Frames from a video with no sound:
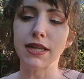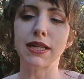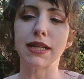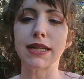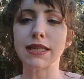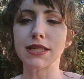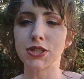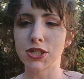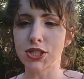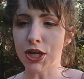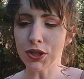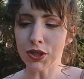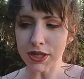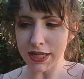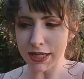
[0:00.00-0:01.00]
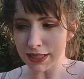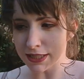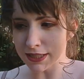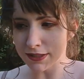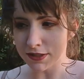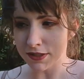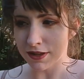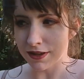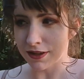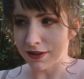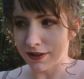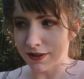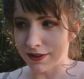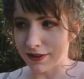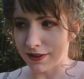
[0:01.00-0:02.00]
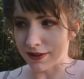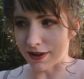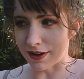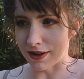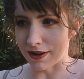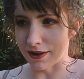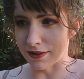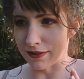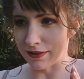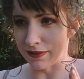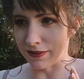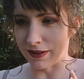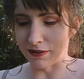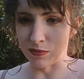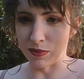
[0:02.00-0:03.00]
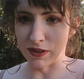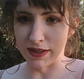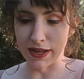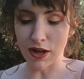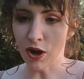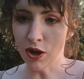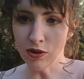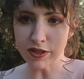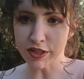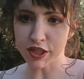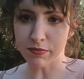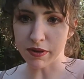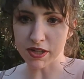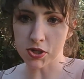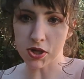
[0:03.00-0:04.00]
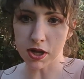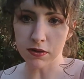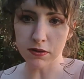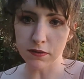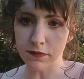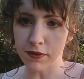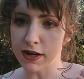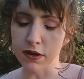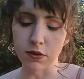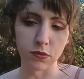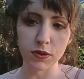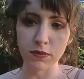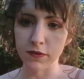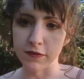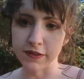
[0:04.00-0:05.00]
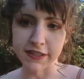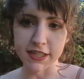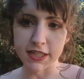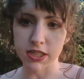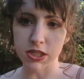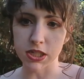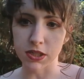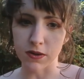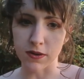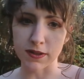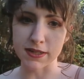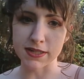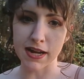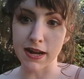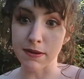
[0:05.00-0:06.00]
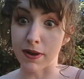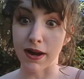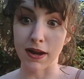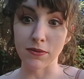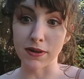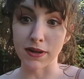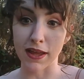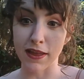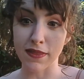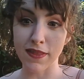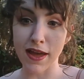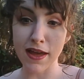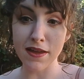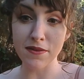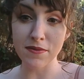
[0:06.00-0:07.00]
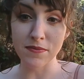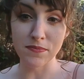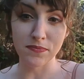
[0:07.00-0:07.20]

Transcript: Like there's other kids that'll be like, oh, this is my childhood friend, and we would visit each other all the time. I wouldn't get that.